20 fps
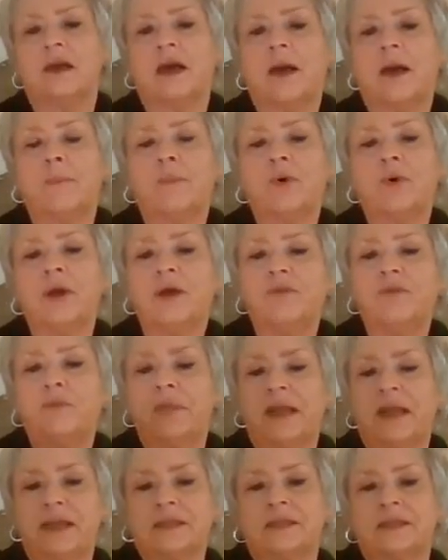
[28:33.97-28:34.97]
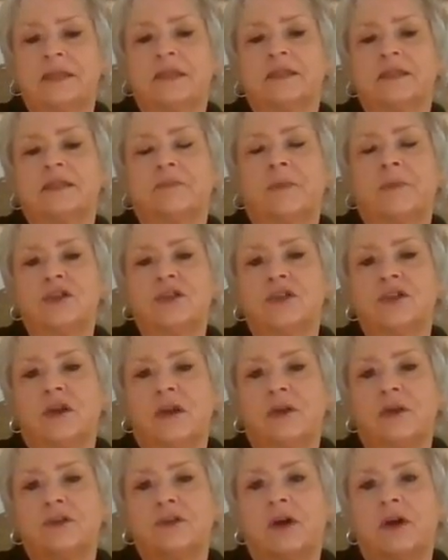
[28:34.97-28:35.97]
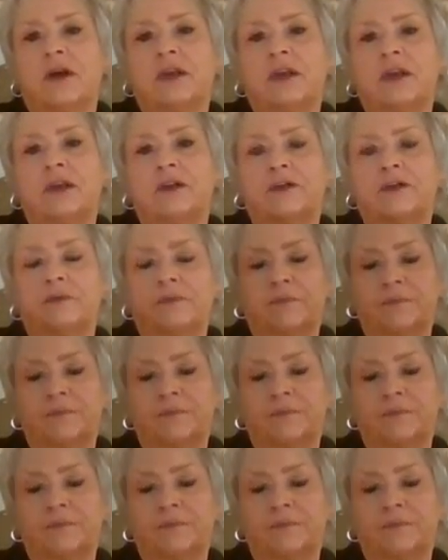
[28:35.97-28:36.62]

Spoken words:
a book of blessings by John O'Donohue.